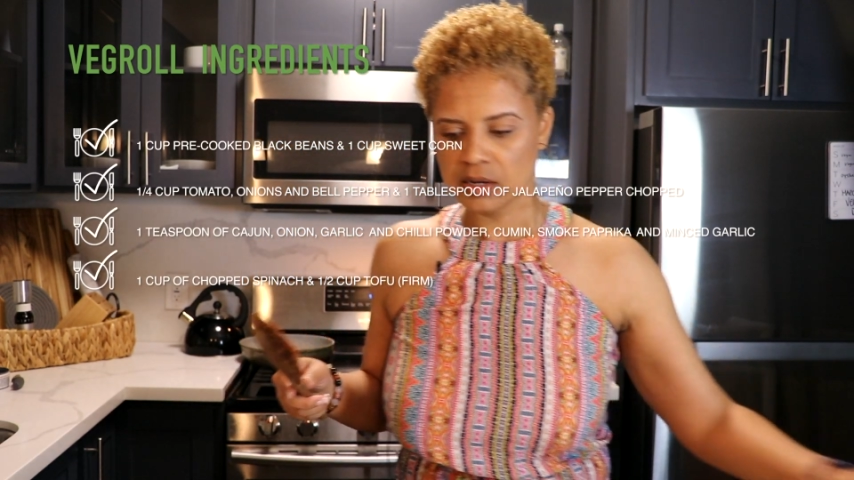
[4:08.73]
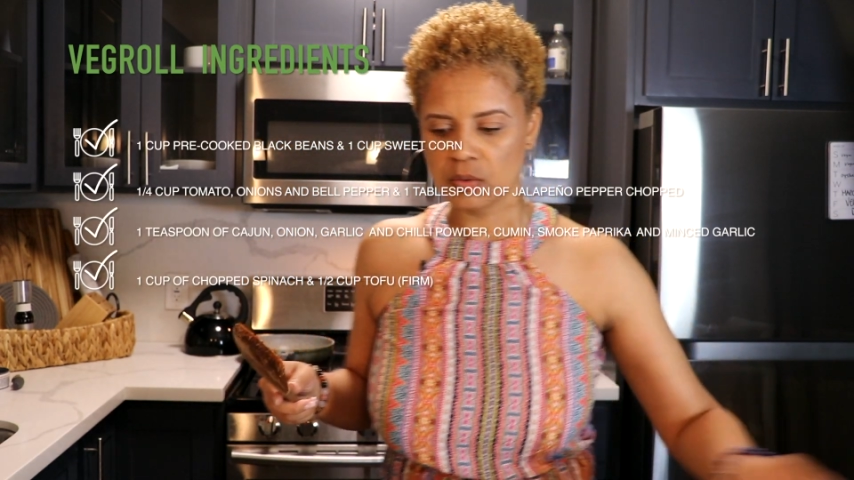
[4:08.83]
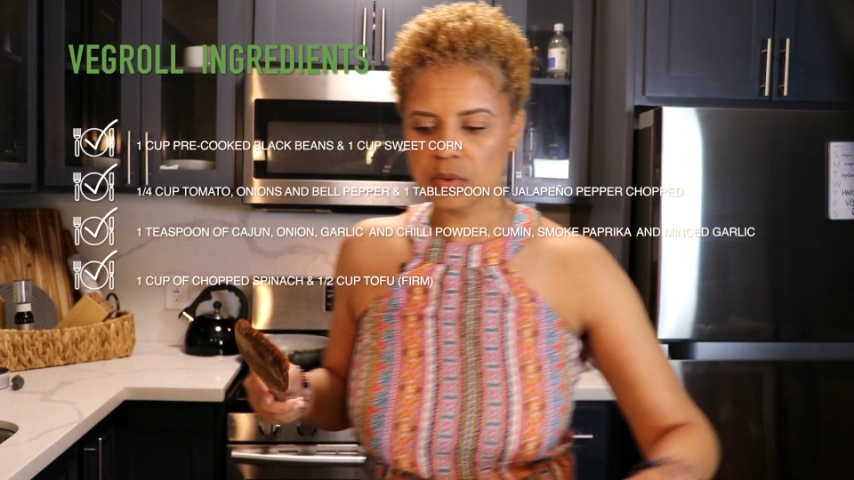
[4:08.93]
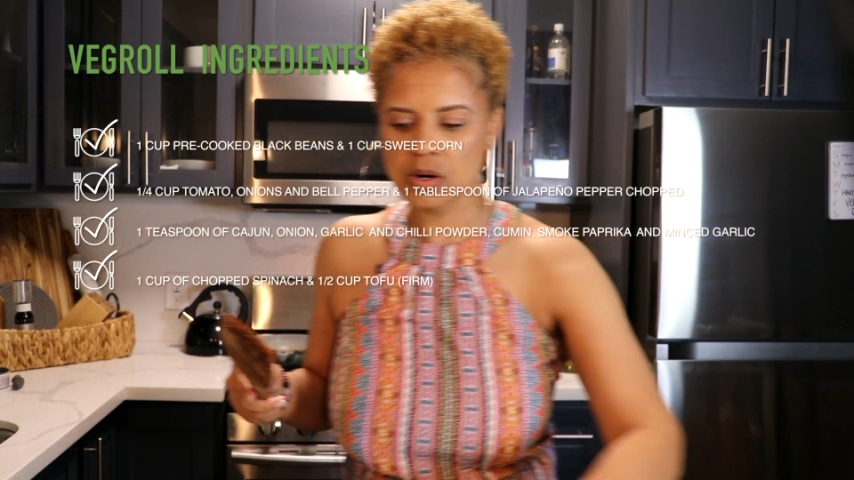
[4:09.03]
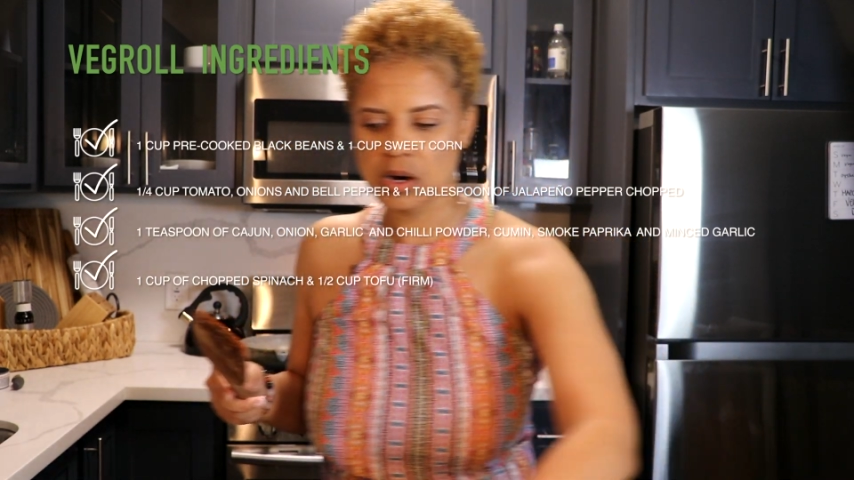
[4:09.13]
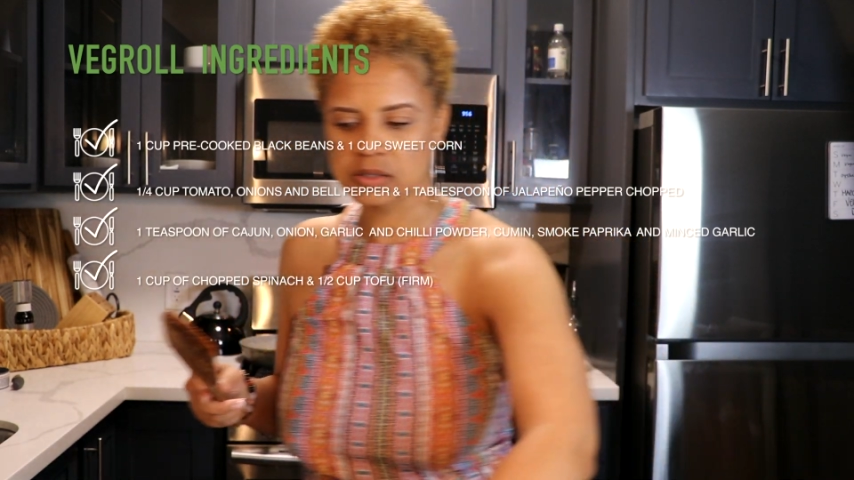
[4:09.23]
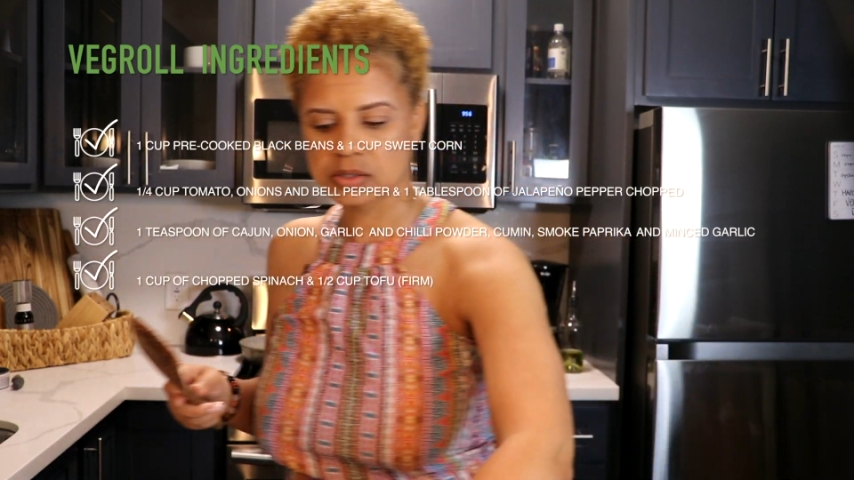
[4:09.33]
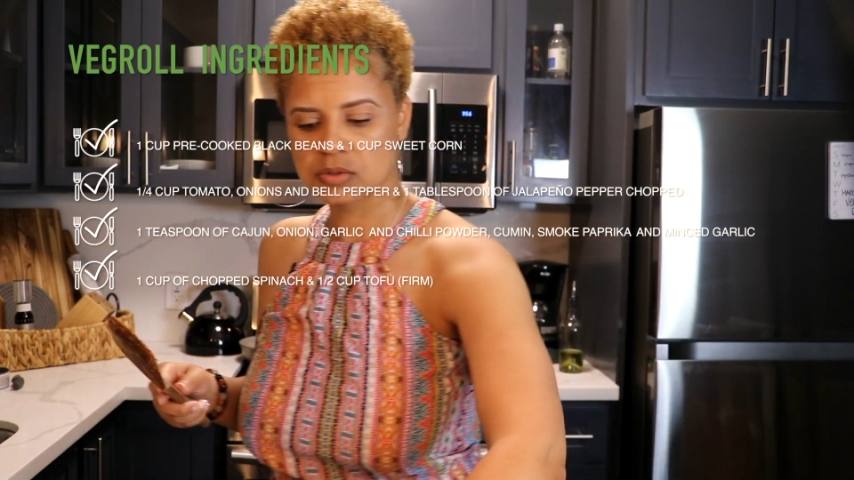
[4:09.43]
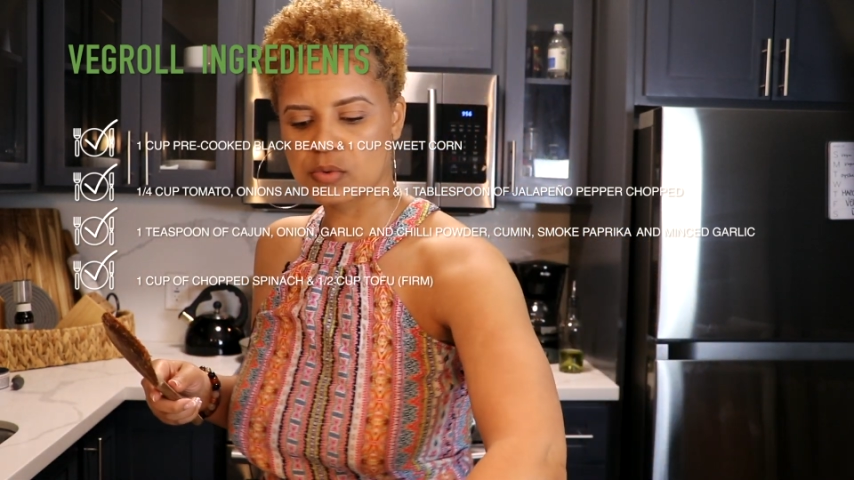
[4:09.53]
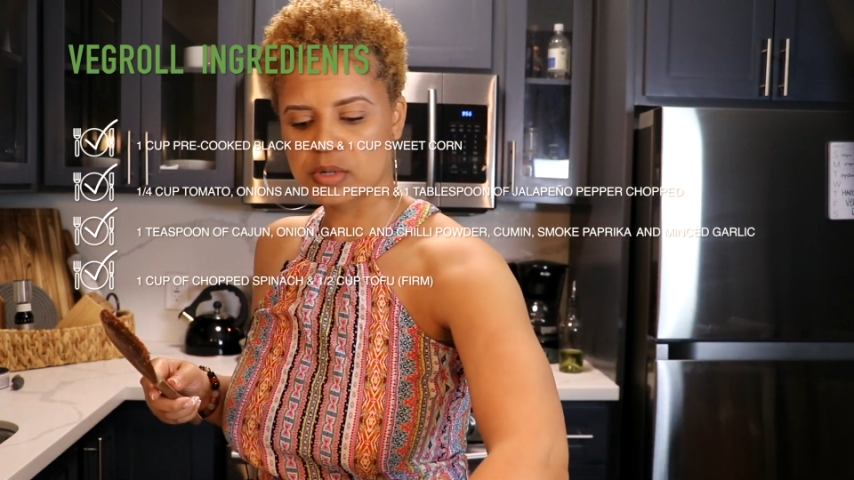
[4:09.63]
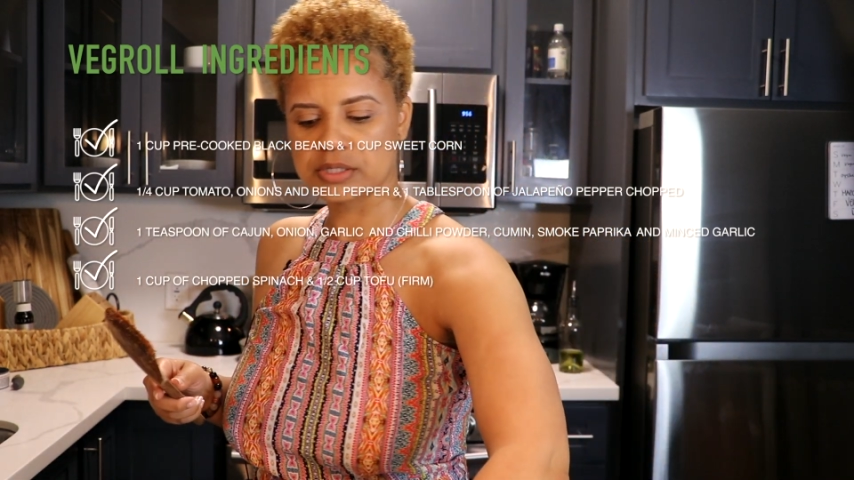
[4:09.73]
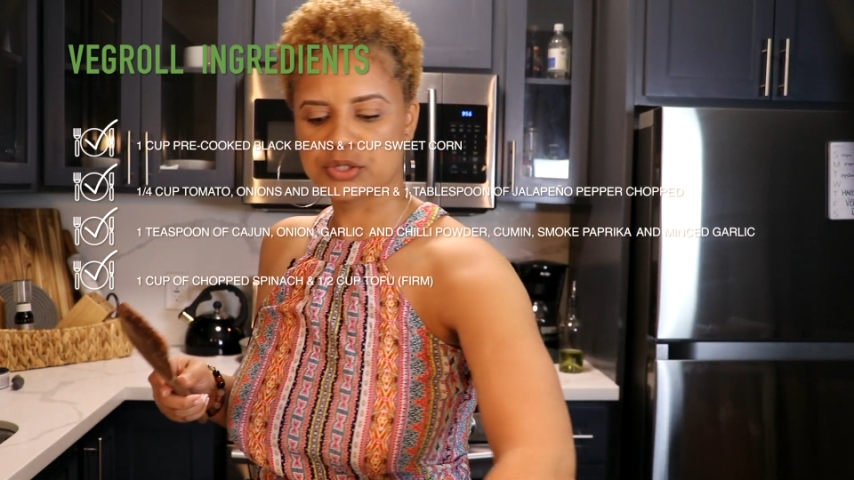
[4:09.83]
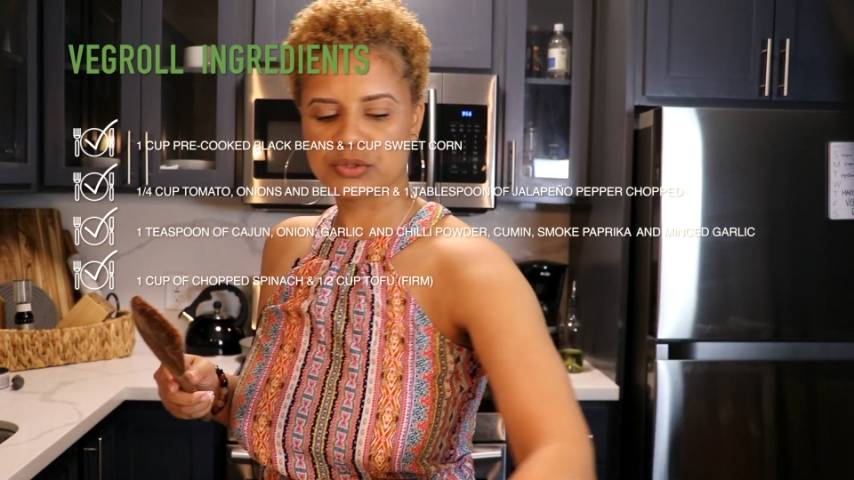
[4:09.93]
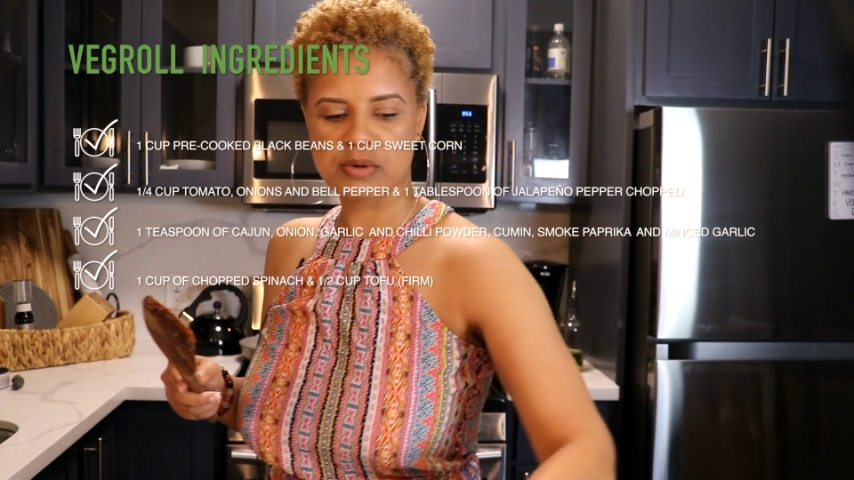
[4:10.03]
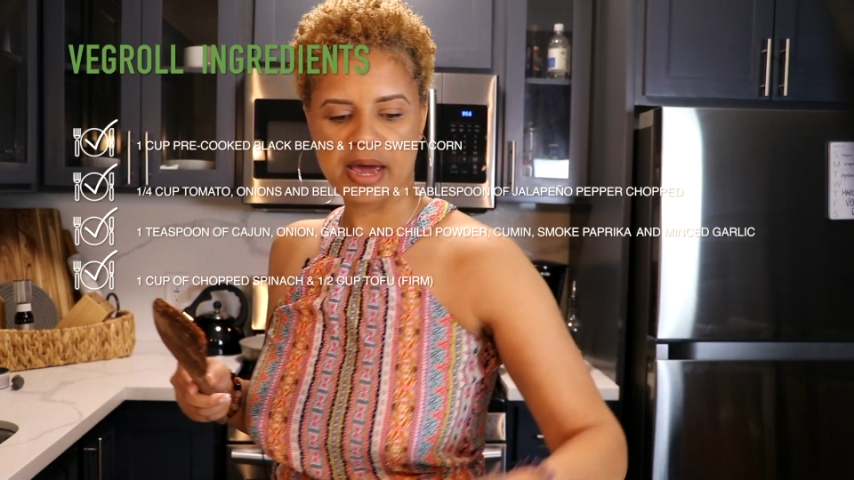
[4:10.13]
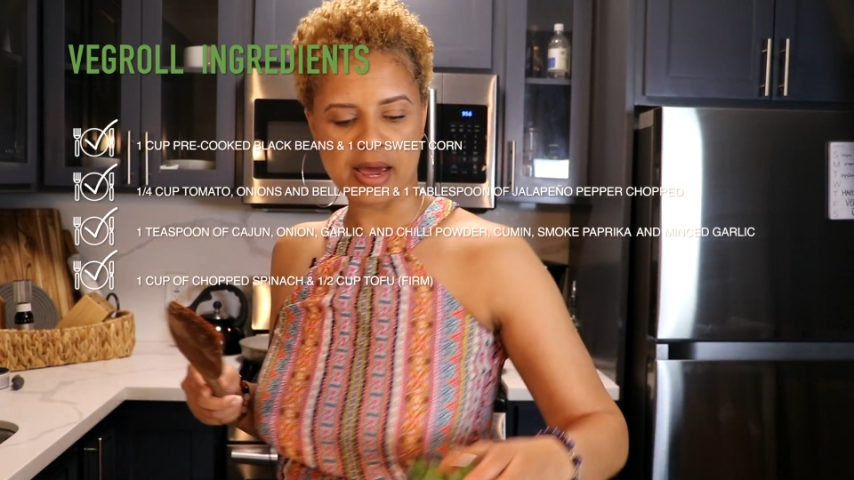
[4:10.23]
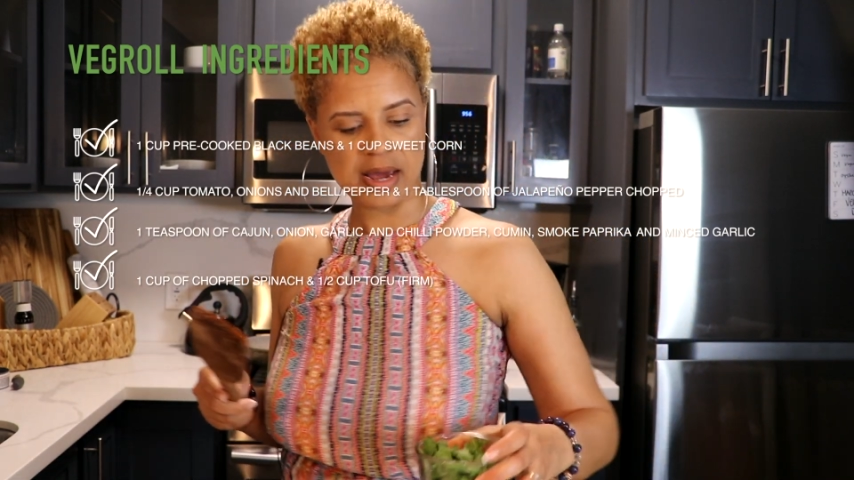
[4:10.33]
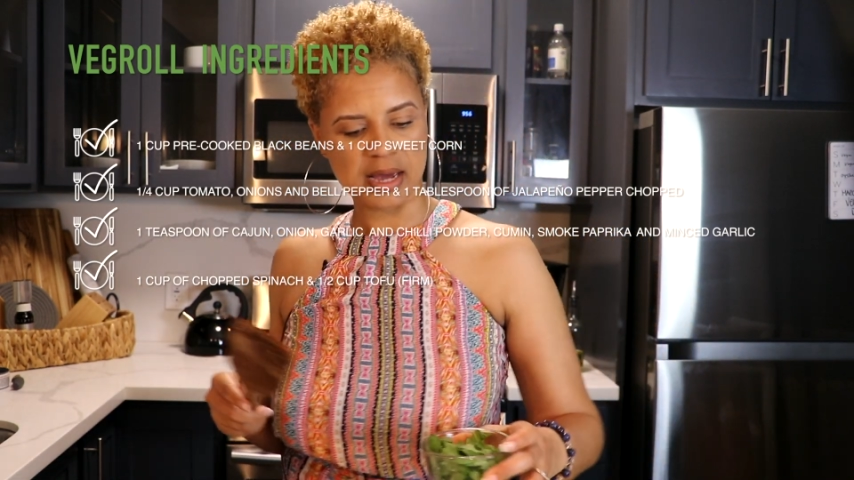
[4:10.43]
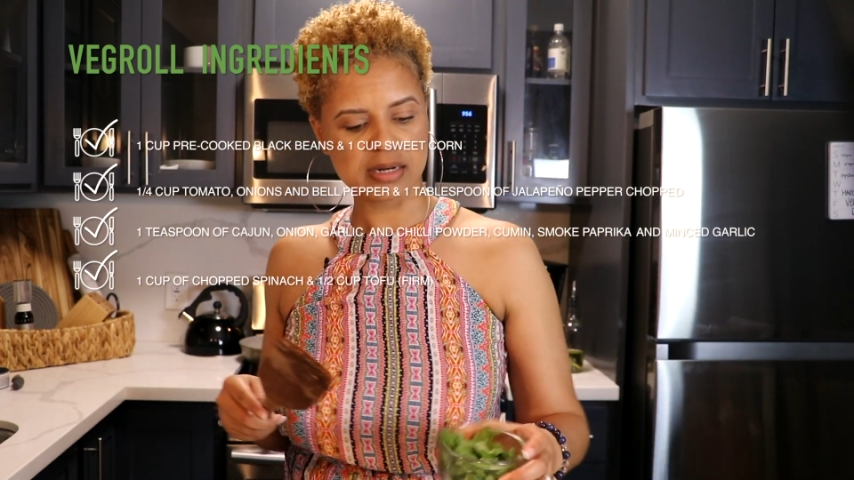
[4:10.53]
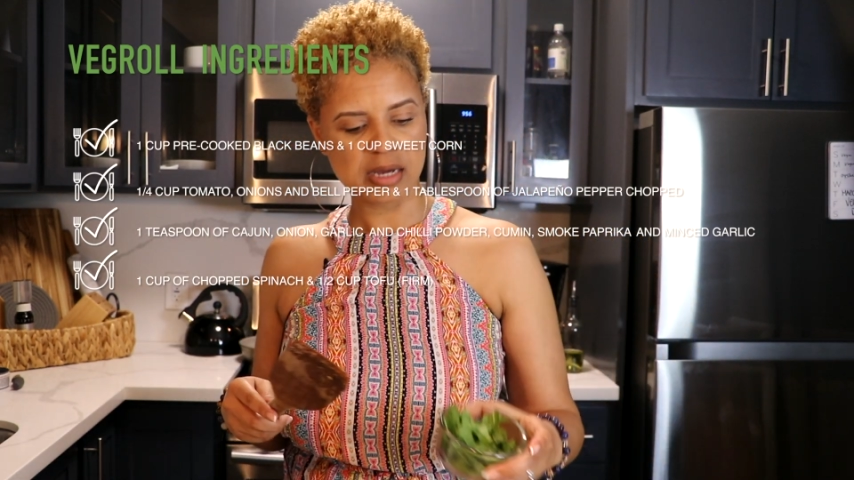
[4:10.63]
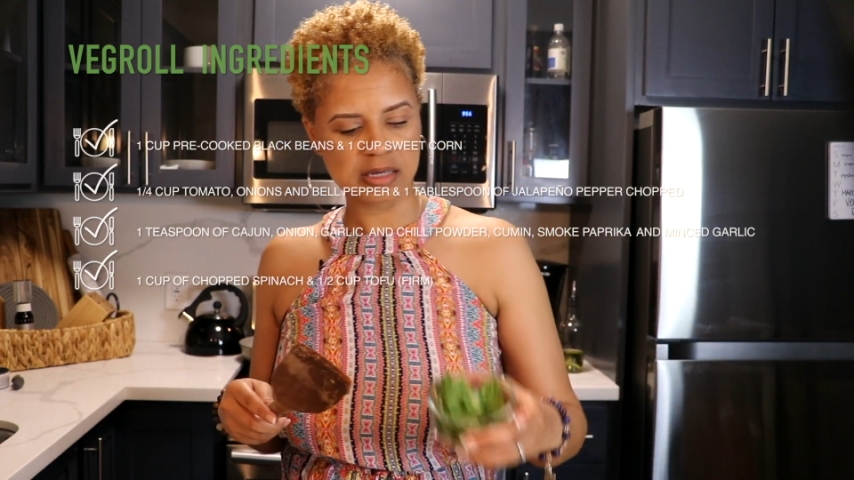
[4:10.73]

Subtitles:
We're also going to add